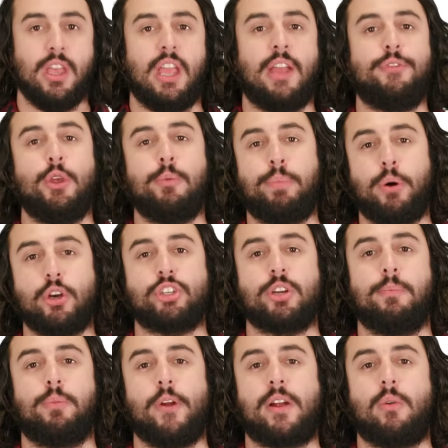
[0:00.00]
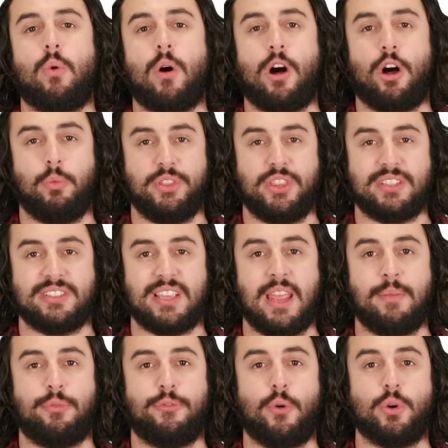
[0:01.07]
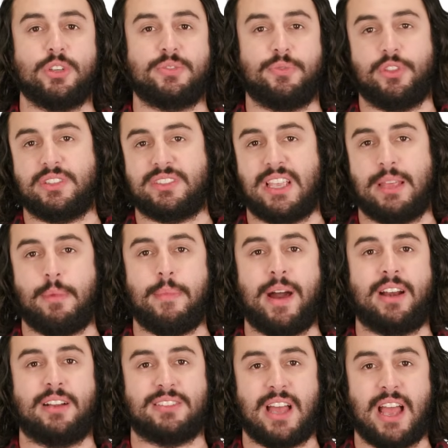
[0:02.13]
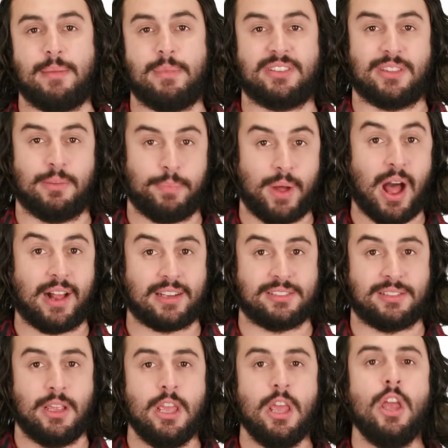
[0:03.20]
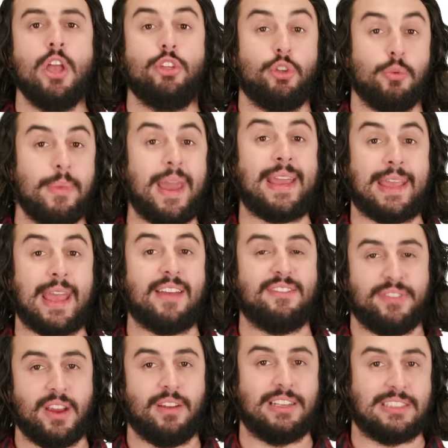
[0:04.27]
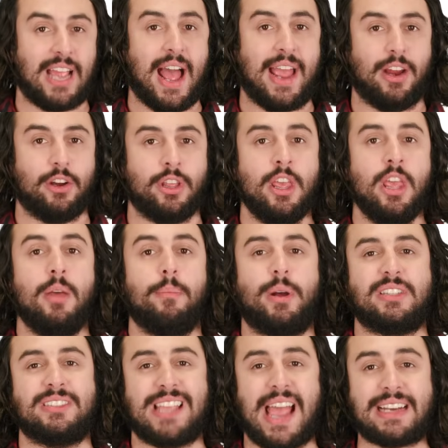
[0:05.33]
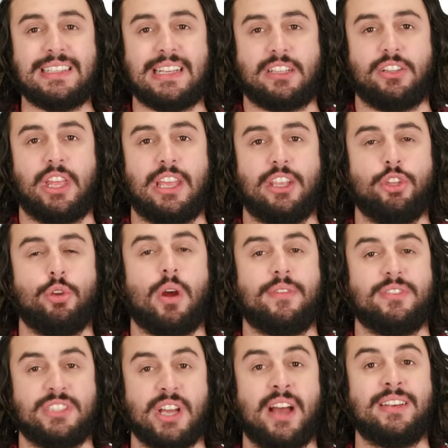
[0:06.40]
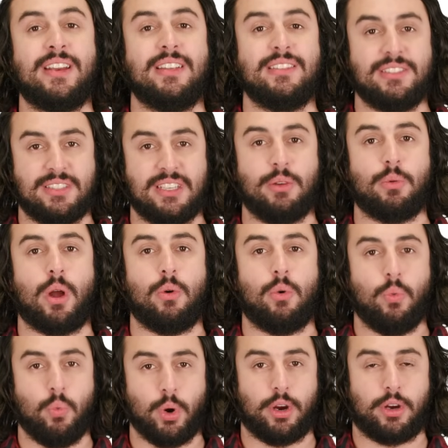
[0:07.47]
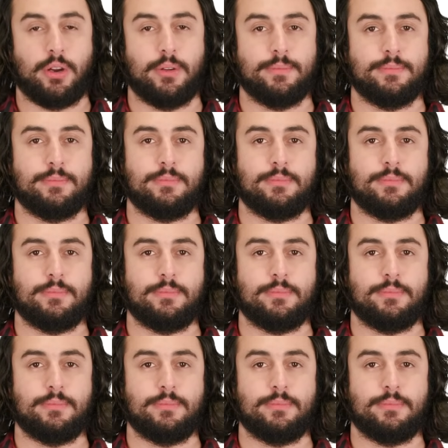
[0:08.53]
If you push a brick wall with the same force for the same amount of time as the box, you may get very tired, but technically you have done zero work.